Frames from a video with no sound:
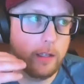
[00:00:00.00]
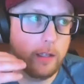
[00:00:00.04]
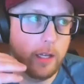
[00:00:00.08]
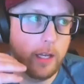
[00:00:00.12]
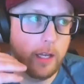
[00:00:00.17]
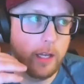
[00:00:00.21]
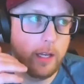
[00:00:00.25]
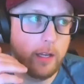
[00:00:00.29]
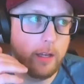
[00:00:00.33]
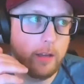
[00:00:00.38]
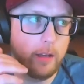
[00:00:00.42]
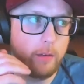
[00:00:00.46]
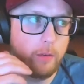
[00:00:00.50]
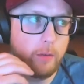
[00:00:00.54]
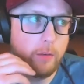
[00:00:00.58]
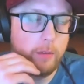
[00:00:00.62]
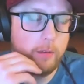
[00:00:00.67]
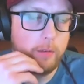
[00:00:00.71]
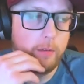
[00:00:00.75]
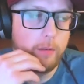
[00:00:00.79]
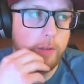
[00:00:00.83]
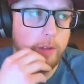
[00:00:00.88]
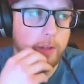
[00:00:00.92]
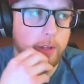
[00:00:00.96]
the uh,
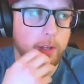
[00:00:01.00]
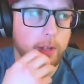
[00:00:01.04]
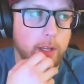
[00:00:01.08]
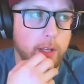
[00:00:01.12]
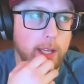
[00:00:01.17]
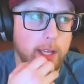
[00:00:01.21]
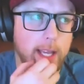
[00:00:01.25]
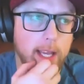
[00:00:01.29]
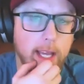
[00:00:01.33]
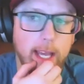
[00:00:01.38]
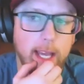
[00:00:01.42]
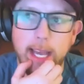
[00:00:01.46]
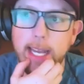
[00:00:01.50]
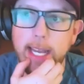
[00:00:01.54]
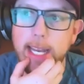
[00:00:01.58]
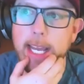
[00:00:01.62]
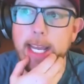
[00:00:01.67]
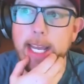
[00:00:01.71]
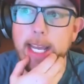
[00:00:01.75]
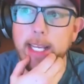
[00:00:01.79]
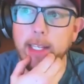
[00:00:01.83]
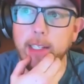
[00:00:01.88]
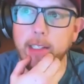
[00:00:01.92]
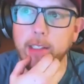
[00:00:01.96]

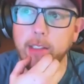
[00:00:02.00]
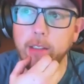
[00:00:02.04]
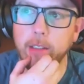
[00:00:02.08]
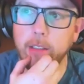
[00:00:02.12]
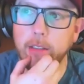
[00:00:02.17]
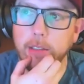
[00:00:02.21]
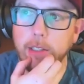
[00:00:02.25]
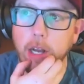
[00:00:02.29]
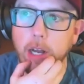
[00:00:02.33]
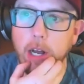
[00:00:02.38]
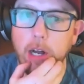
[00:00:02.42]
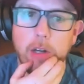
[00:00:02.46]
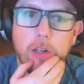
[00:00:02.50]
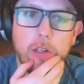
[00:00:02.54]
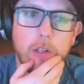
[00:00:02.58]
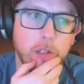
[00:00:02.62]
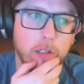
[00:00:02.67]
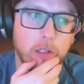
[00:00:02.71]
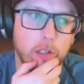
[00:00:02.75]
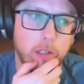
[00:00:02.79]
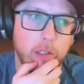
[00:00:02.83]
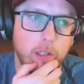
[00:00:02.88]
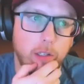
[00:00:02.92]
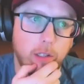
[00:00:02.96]
Angel's
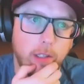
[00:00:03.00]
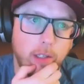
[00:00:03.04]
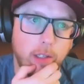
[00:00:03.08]
uncle,